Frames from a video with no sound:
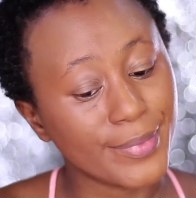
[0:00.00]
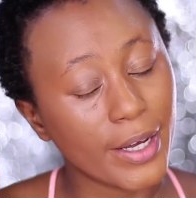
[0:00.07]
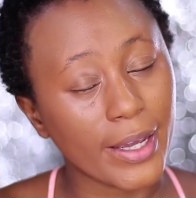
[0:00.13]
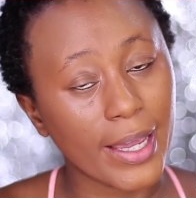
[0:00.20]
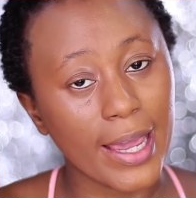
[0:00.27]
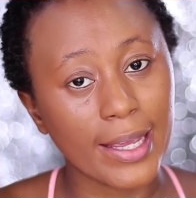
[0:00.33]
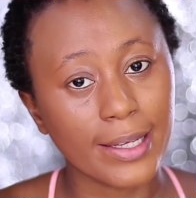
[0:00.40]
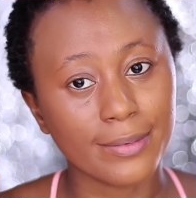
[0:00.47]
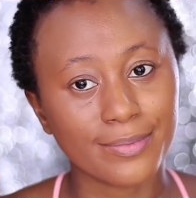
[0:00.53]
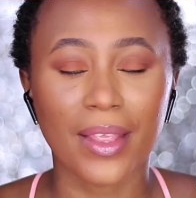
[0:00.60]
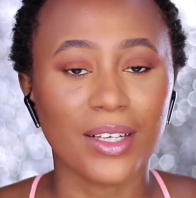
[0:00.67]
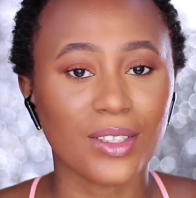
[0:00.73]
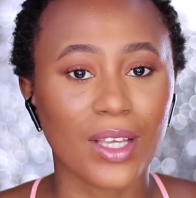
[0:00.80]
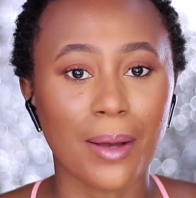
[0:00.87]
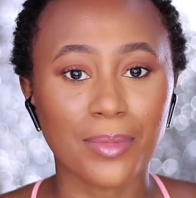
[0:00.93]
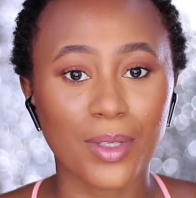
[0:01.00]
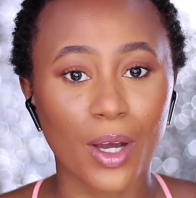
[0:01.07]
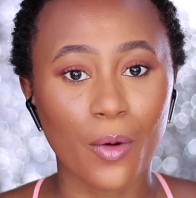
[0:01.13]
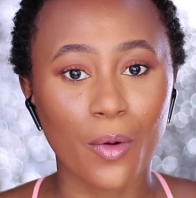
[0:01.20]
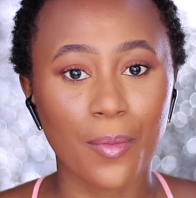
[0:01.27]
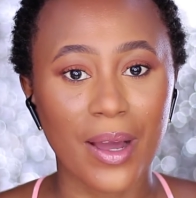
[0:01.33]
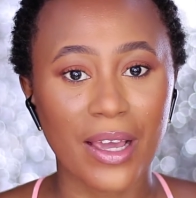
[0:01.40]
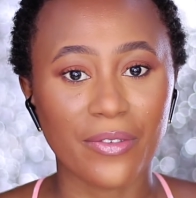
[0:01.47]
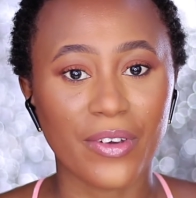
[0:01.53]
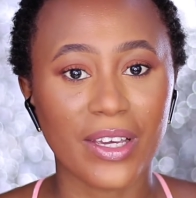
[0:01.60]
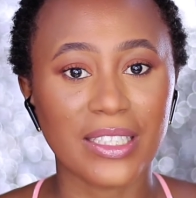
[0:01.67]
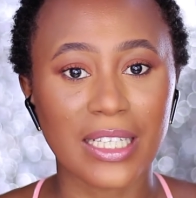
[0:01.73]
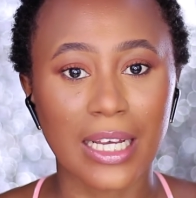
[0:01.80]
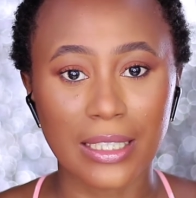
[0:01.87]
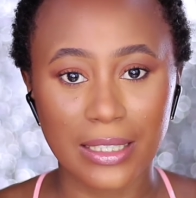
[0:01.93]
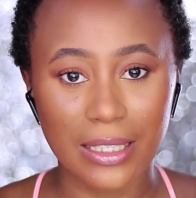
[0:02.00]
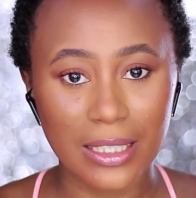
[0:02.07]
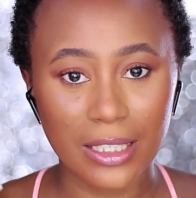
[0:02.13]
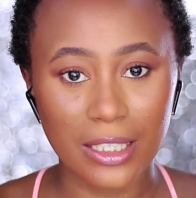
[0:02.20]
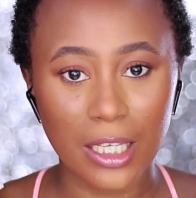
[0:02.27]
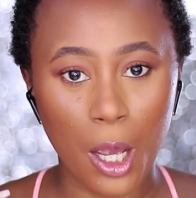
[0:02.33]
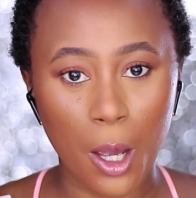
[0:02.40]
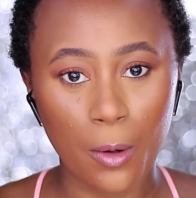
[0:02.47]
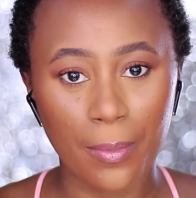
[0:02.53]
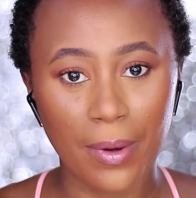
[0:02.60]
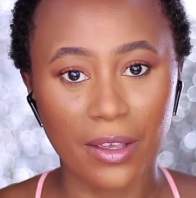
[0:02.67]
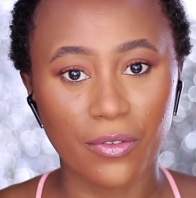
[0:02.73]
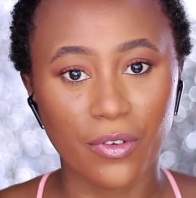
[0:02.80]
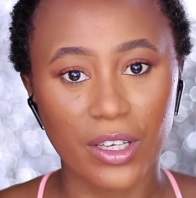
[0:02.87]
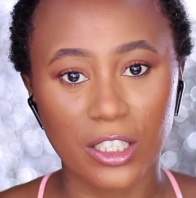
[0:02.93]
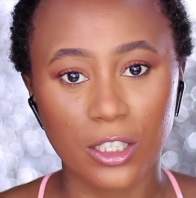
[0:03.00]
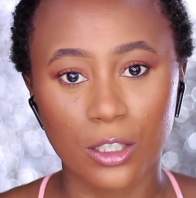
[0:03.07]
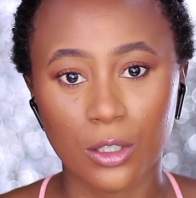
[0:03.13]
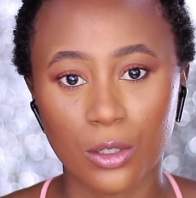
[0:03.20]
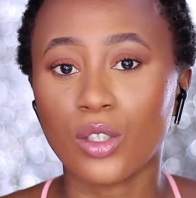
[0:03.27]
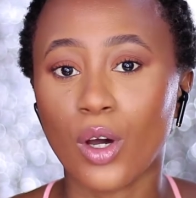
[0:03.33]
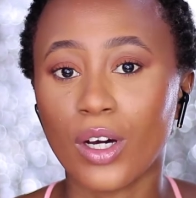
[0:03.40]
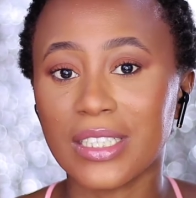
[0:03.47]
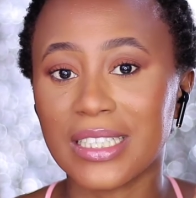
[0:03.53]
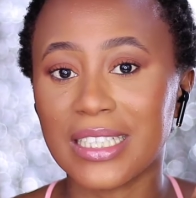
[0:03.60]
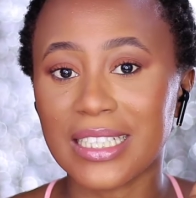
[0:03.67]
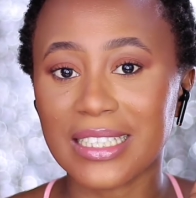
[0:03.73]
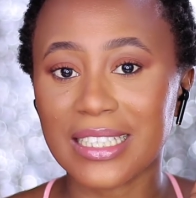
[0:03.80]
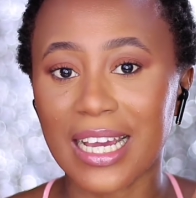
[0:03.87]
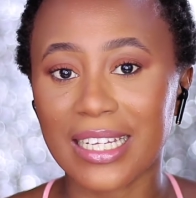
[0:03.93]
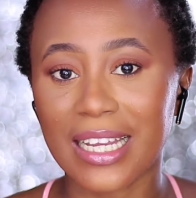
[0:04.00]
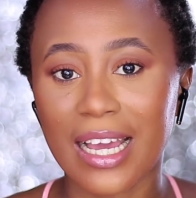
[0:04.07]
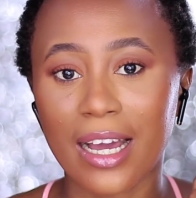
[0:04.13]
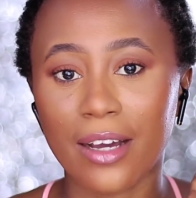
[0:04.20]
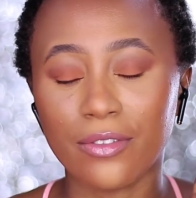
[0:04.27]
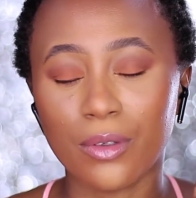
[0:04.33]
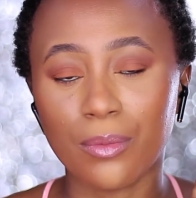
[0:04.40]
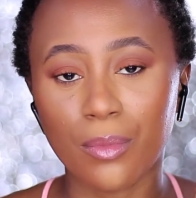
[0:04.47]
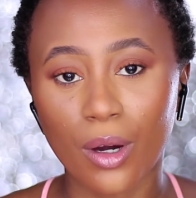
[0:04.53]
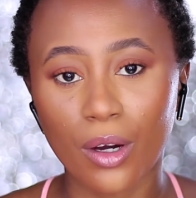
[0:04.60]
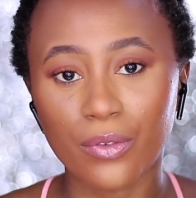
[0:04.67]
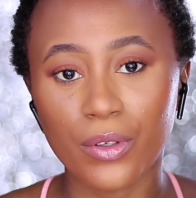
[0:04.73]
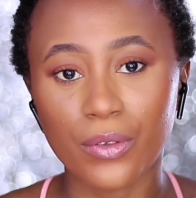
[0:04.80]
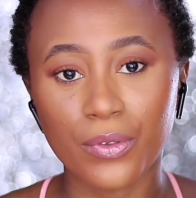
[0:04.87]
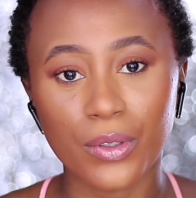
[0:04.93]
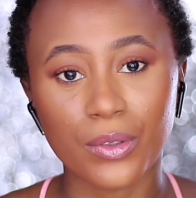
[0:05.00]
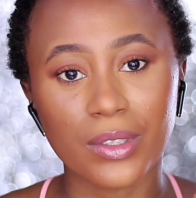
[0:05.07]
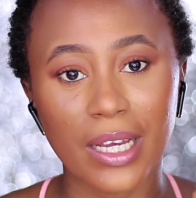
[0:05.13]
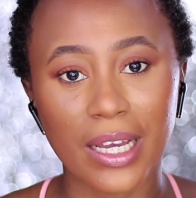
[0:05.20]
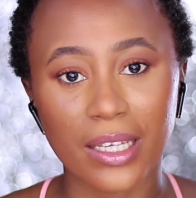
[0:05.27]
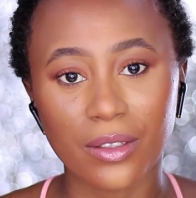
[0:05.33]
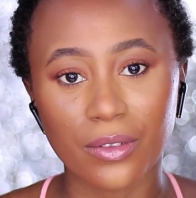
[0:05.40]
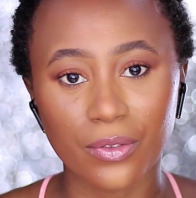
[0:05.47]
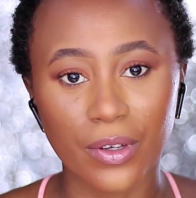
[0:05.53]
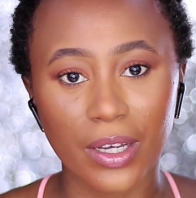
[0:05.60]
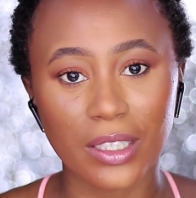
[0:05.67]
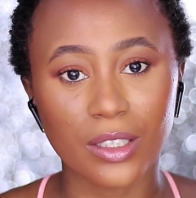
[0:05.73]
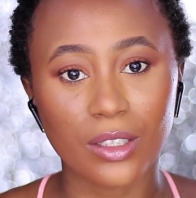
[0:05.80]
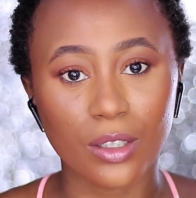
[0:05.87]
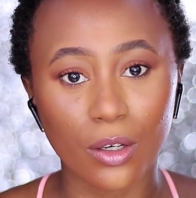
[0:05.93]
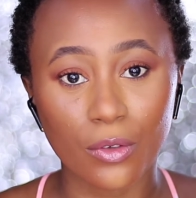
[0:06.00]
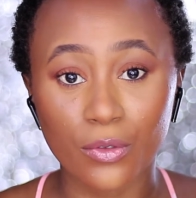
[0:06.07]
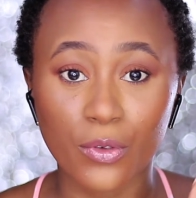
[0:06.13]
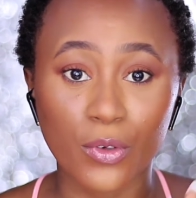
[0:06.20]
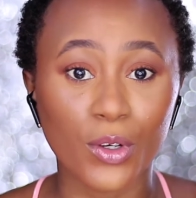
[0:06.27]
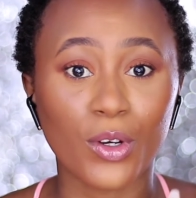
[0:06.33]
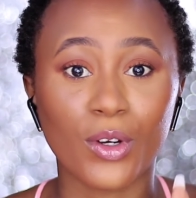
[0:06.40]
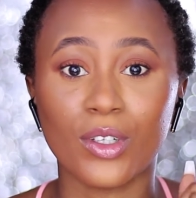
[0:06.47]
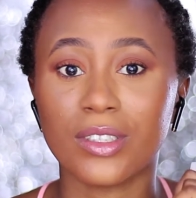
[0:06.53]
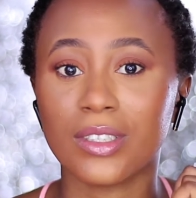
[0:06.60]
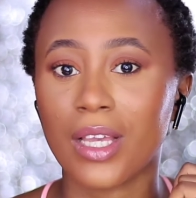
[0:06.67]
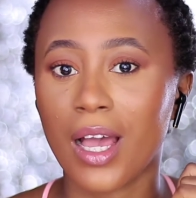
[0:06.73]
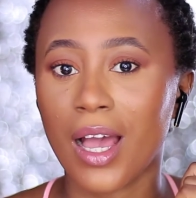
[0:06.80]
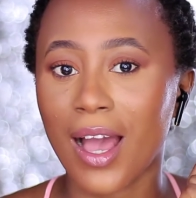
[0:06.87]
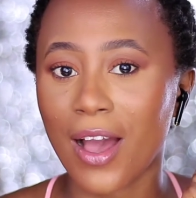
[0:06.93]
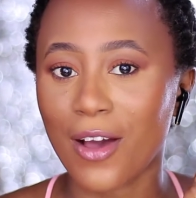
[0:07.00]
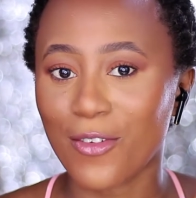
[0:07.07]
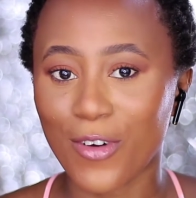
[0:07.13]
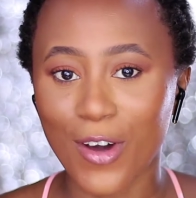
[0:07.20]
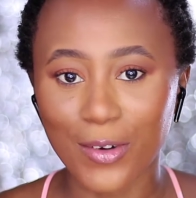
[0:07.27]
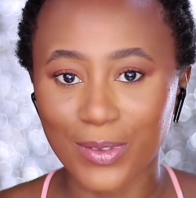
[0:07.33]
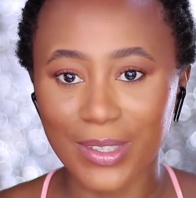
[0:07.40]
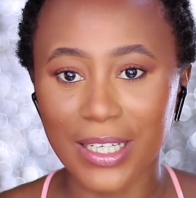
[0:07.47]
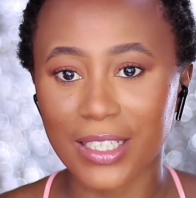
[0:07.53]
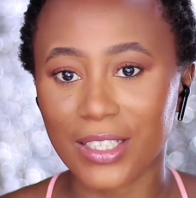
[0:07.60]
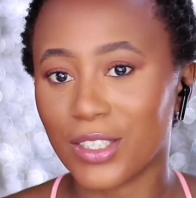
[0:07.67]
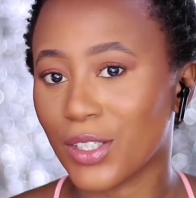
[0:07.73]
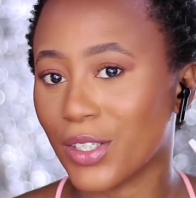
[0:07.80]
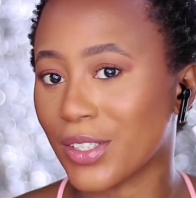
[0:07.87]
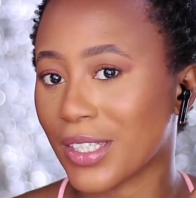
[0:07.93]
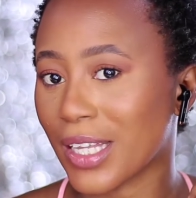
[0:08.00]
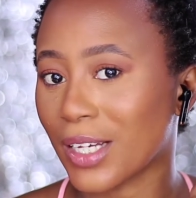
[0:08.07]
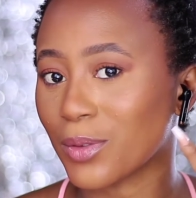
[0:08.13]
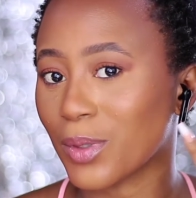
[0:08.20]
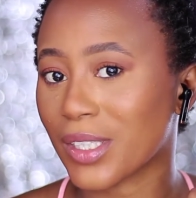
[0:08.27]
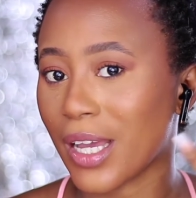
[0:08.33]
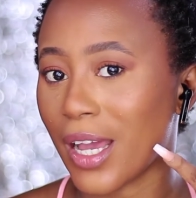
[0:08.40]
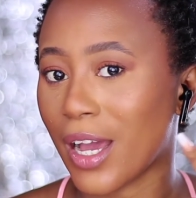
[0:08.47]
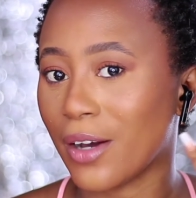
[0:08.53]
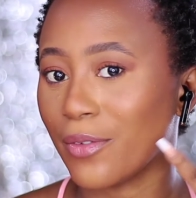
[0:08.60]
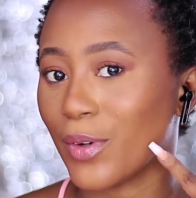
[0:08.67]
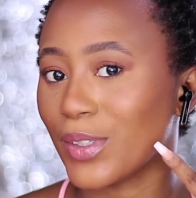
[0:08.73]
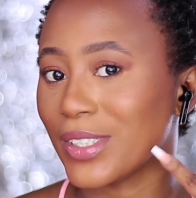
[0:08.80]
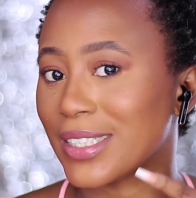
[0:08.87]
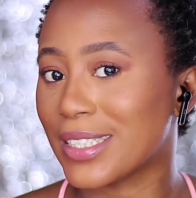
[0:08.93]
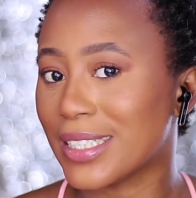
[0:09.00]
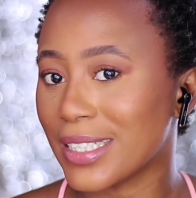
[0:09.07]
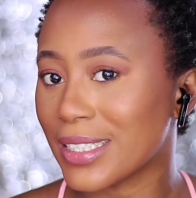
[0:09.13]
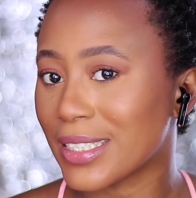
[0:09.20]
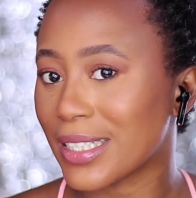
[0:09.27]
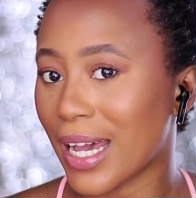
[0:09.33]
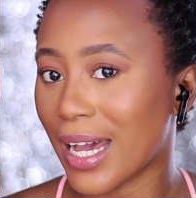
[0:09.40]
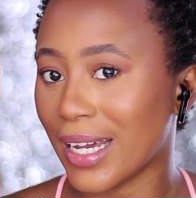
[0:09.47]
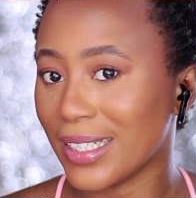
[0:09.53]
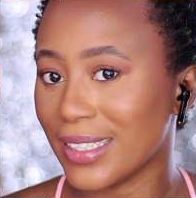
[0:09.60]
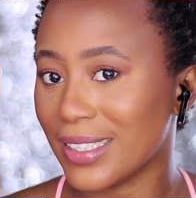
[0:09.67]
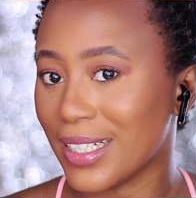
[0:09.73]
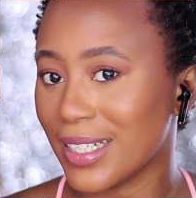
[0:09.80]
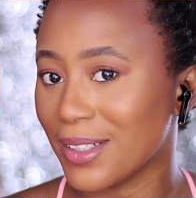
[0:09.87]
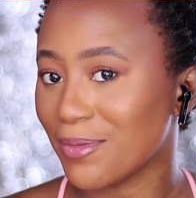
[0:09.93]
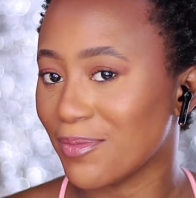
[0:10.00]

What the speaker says: Okay, so I'm done with my face and this is how my face looks. So on this side I have the Morphe Filter Effect Soft Focus Foundation. That's what I have on this side.